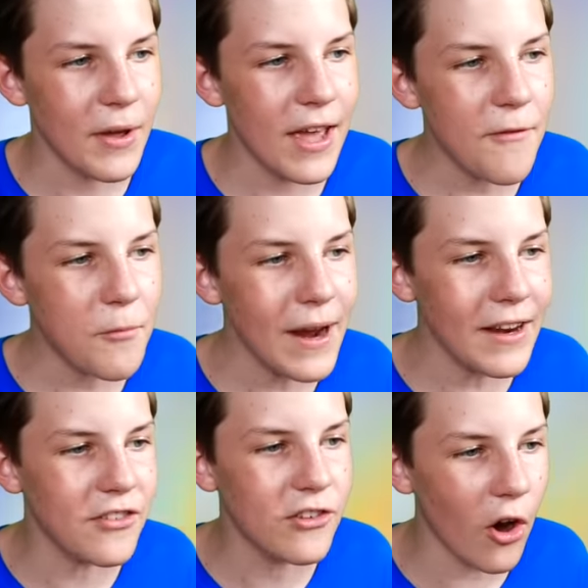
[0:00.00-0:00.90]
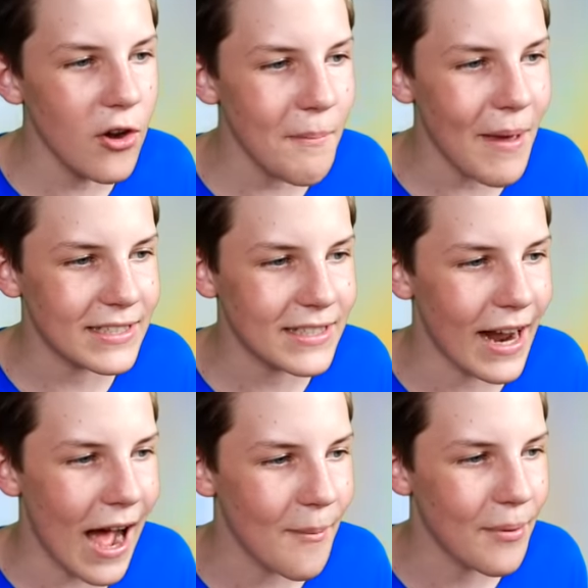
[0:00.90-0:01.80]
But if we don't mess
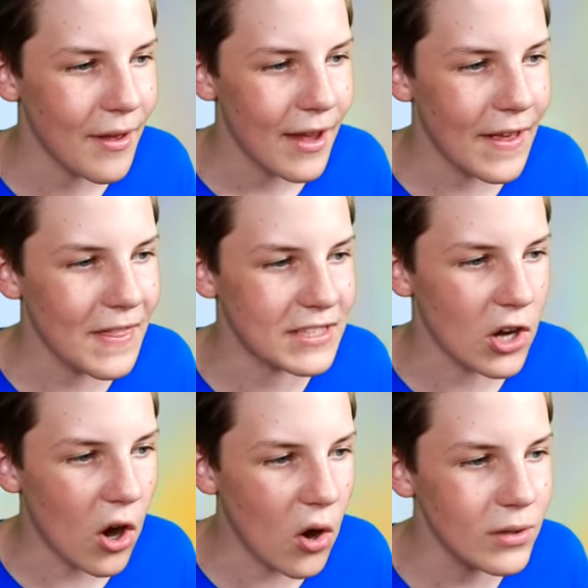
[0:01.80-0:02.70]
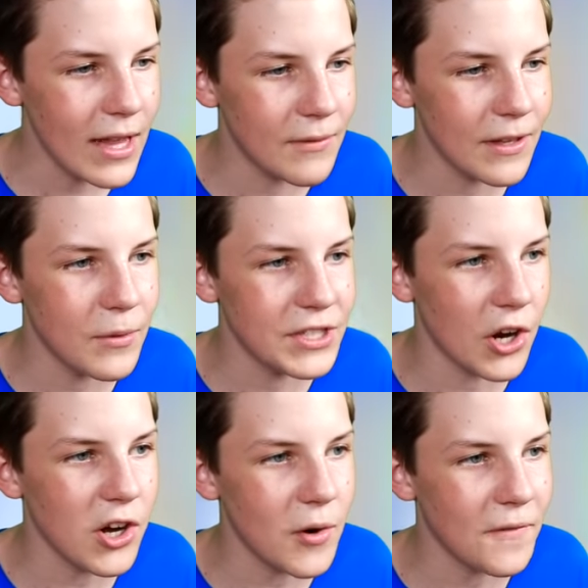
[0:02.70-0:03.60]
it up in this whole level, if we
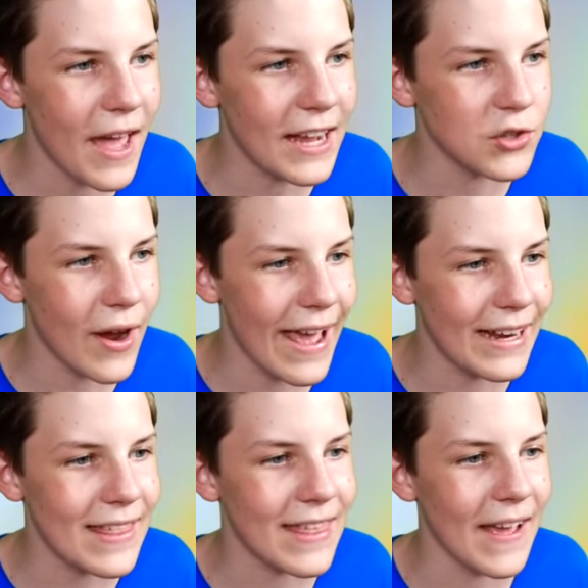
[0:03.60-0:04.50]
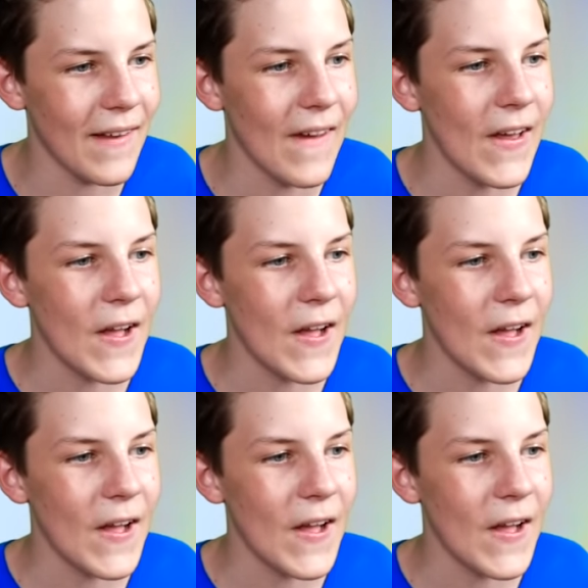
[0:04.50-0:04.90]
don't go off the edge or anything,